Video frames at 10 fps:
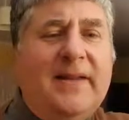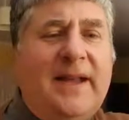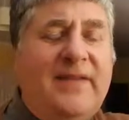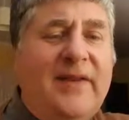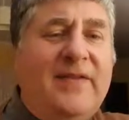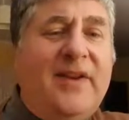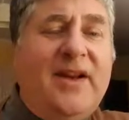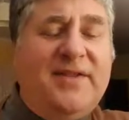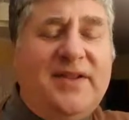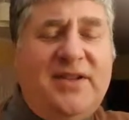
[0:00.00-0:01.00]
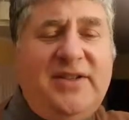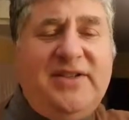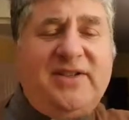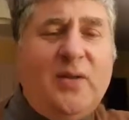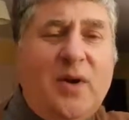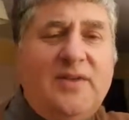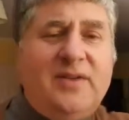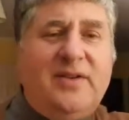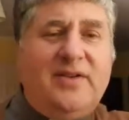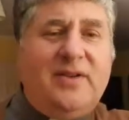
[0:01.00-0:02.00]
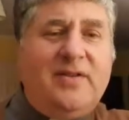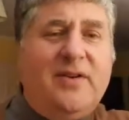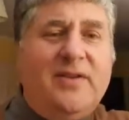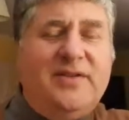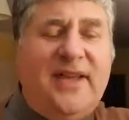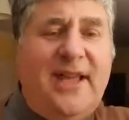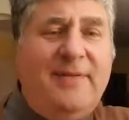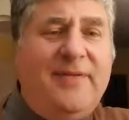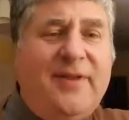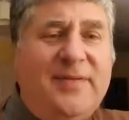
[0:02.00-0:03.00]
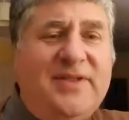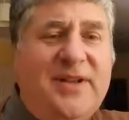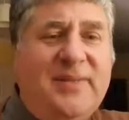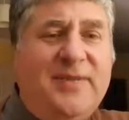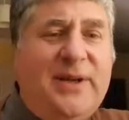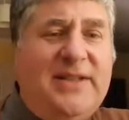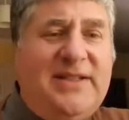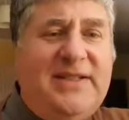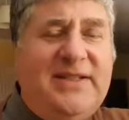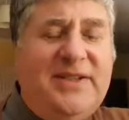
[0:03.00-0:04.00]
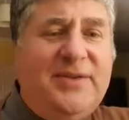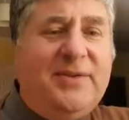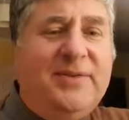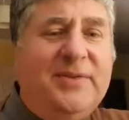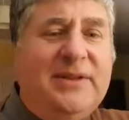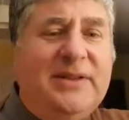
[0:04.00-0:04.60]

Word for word: That very verse that Jesus quoted on the cross came from Psalm 22.